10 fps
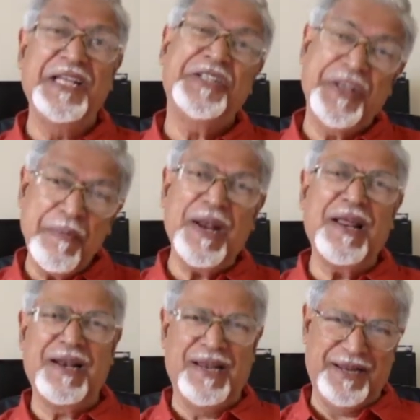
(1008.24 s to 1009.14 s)

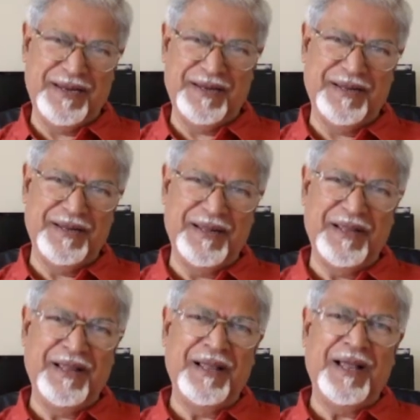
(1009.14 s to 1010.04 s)
Similarly,
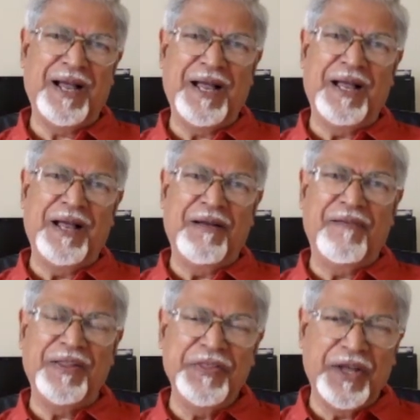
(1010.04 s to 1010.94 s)

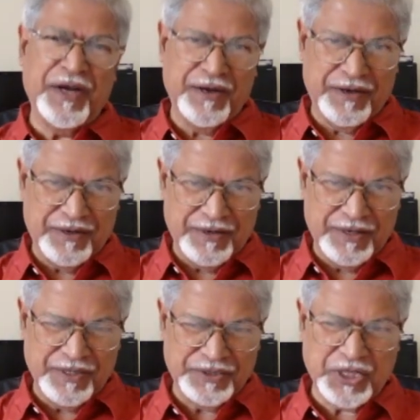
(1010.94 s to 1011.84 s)
when the
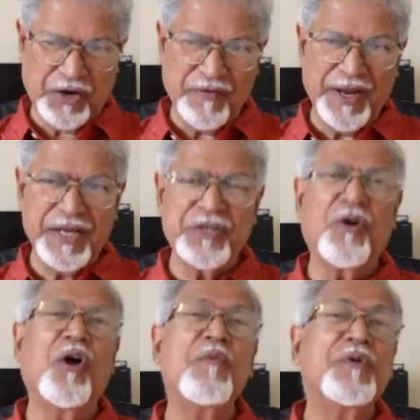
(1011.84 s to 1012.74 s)
serving is
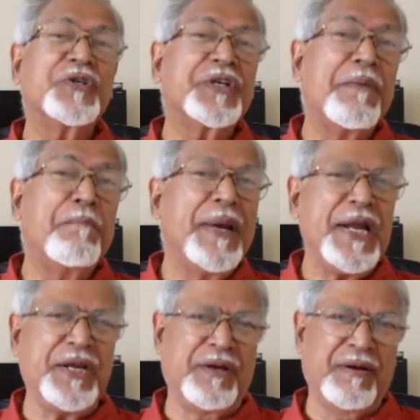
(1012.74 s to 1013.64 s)
almost
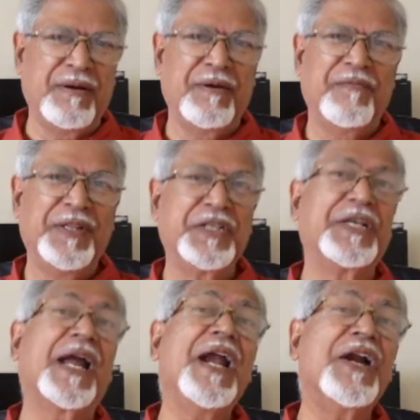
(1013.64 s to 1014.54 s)
complete, when the
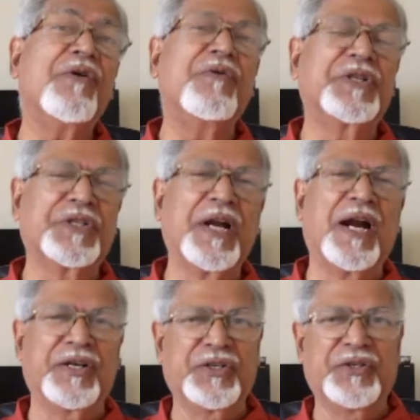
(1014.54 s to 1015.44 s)
second round
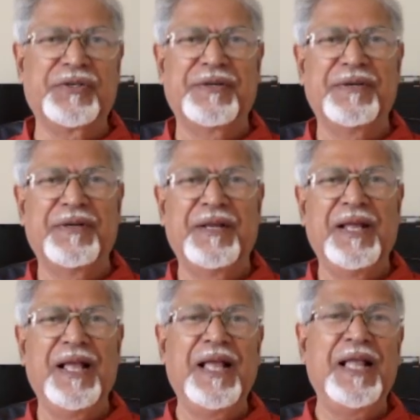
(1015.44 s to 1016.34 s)
starts,
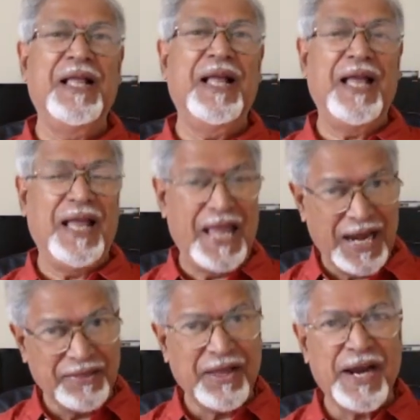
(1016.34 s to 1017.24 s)

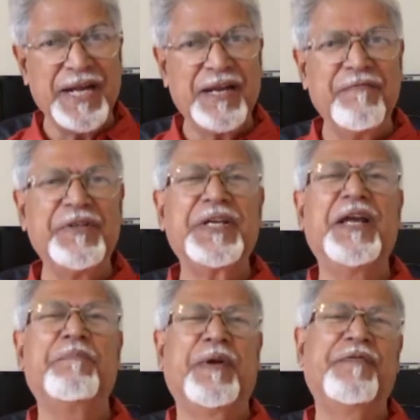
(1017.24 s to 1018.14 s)
another item which
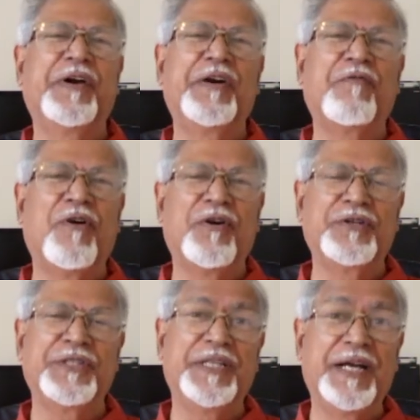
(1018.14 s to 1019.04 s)
I preferred
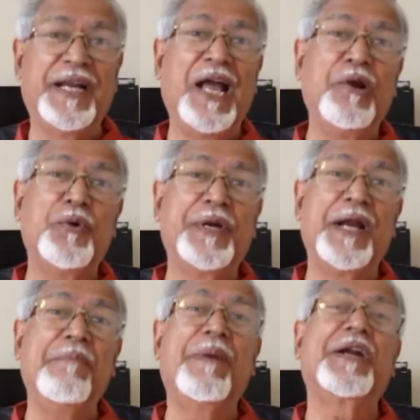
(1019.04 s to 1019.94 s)
was the
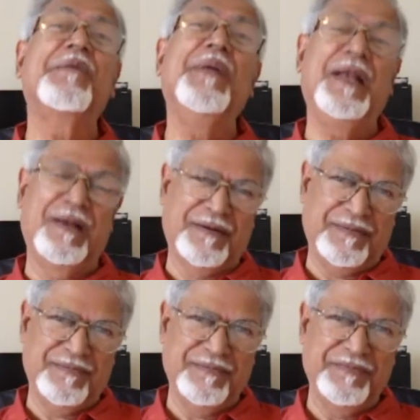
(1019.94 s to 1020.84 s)
diluted buttermilk.
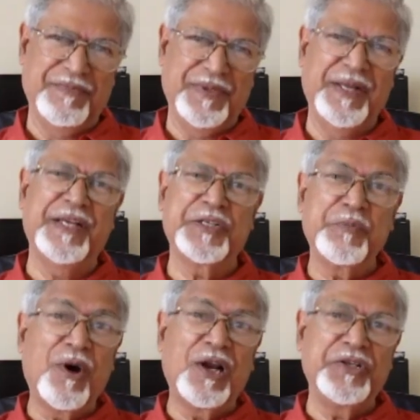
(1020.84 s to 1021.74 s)
In a
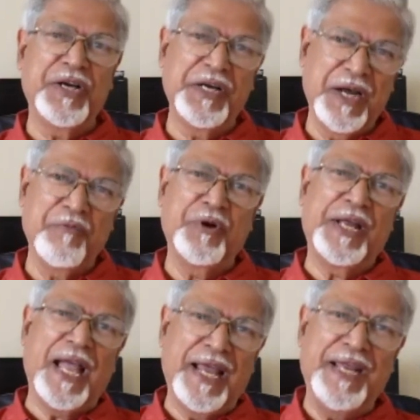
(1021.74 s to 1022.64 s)
small jug I
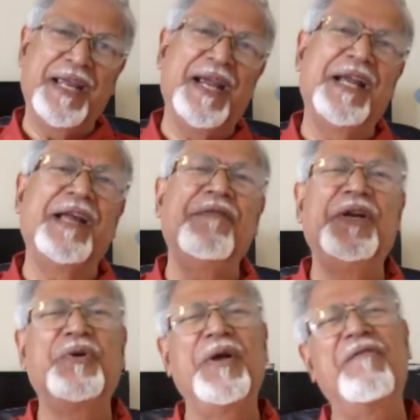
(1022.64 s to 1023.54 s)
would carry and give
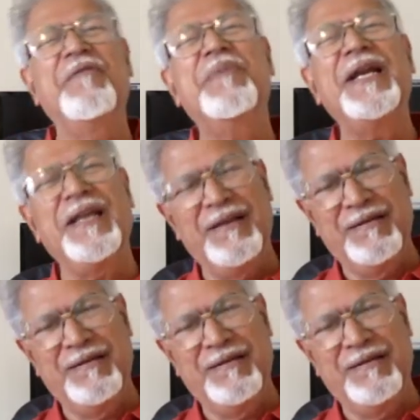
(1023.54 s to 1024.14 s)
it to everybody.